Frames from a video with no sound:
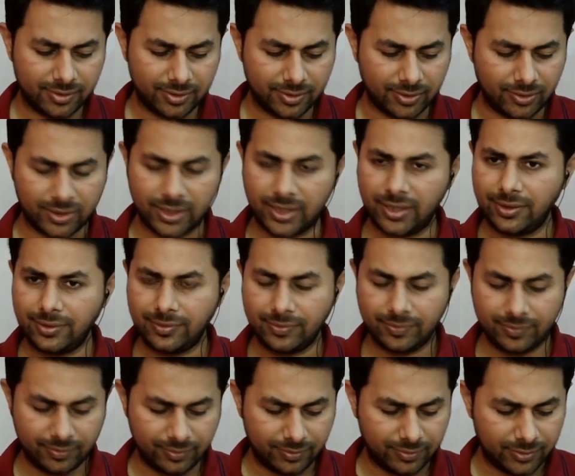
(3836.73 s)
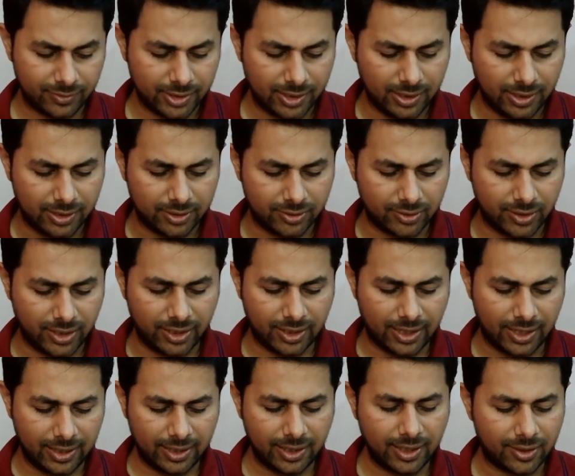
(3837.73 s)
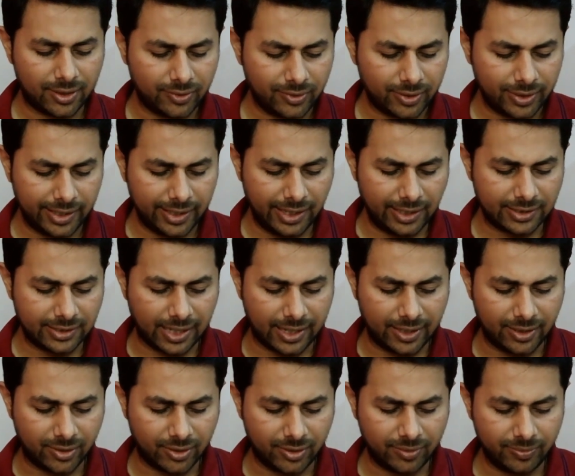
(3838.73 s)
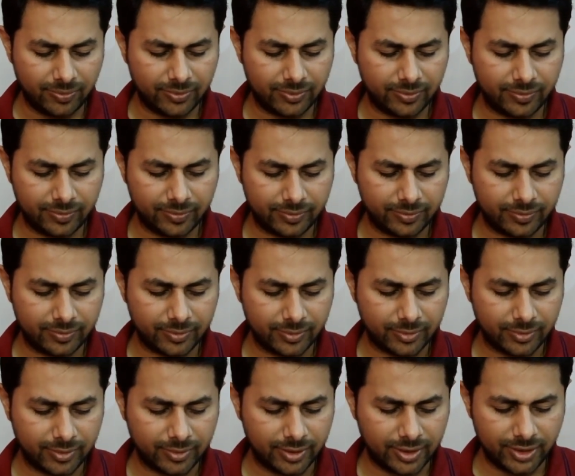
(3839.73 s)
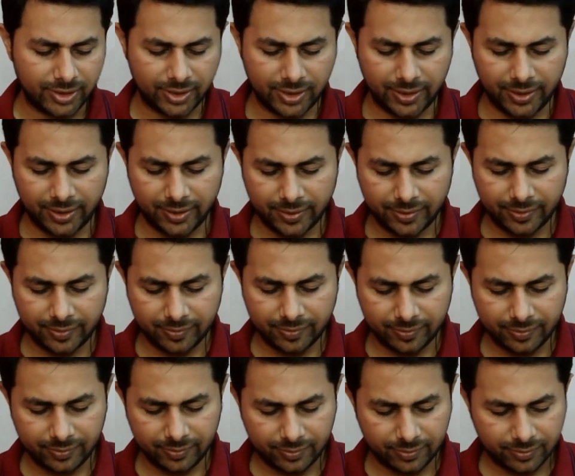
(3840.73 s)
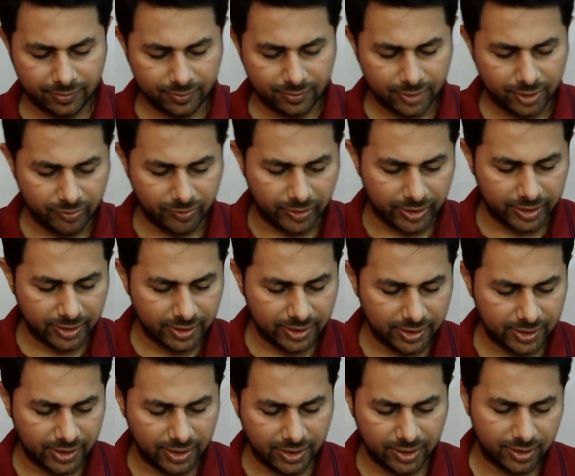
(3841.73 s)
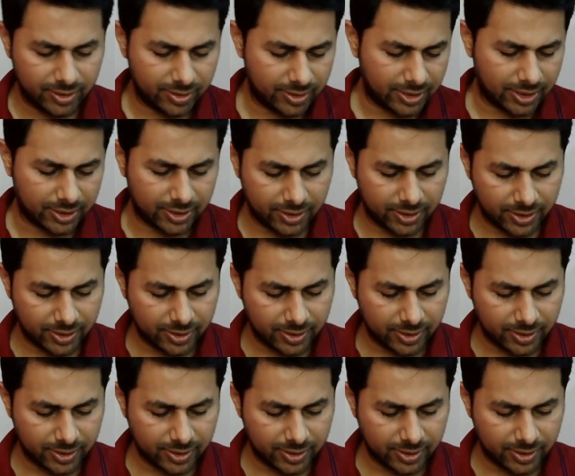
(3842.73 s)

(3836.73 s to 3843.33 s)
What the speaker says: Okay, then I have a sine of this thing. What is this thing? Just